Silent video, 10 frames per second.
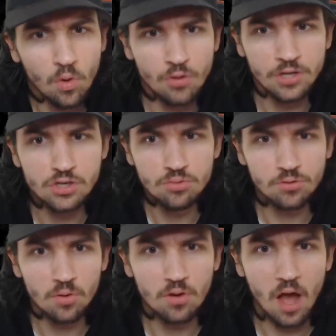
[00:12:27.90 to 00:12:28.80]
Did you
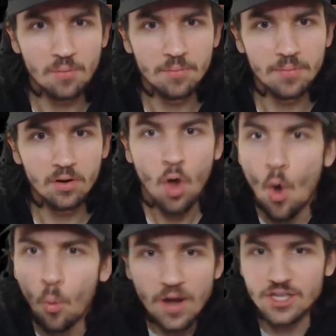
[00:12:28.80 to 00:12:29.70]
throw a goblin barrel?
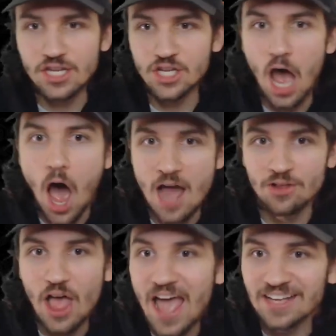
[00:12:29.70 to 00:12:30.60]
What did you, oh, I
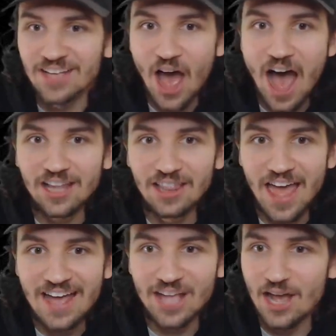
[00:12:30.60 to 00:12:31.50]
lagged.
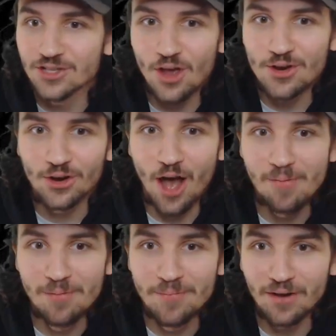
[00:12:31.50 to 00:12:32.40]
I saw your
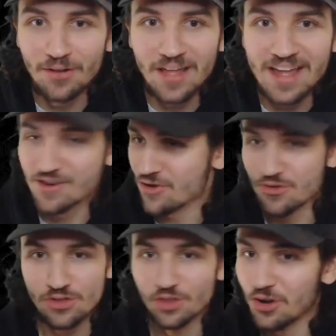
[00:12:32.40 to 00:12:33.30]
goblin barrel and
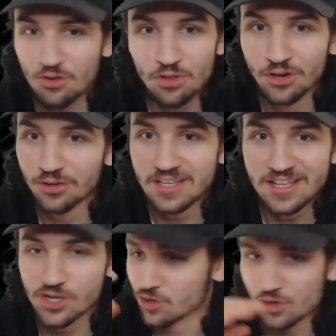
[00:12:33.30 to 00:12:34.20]
literally
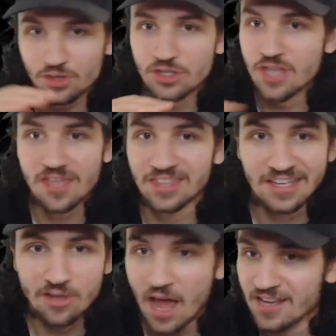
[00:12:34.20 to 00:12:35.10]
just nothing.
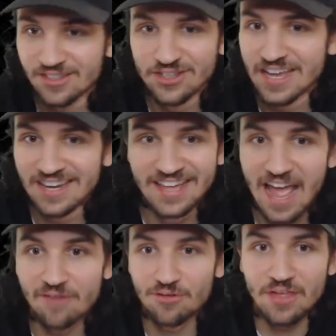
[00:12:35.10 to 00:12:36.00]
I didn't see anything
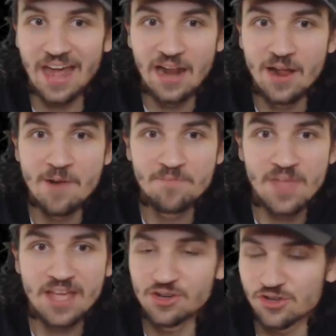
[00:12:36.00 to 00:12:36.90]
after that.
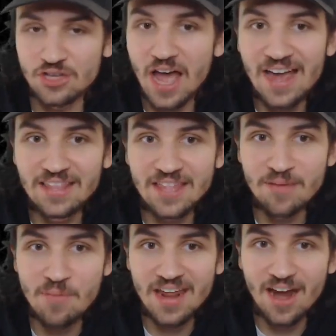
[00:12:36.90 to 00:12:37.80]
It just died in
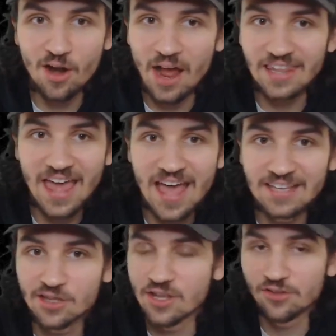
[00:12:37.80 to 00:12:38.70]
midair. I
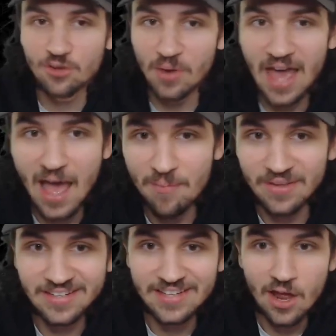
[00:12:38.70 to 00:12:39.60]
lagged. Didn't see what
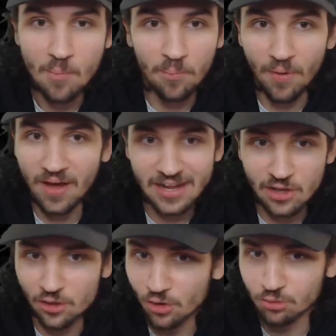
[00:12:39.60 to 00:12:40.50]
happened, but
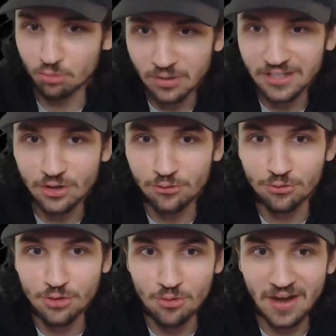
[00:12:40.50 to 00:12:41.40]
it looks really good for
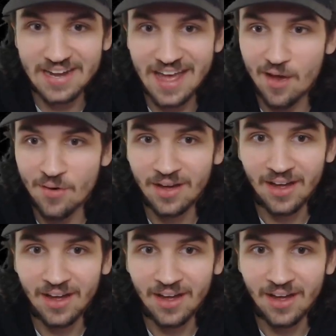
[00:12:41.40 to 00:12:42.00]
you right now.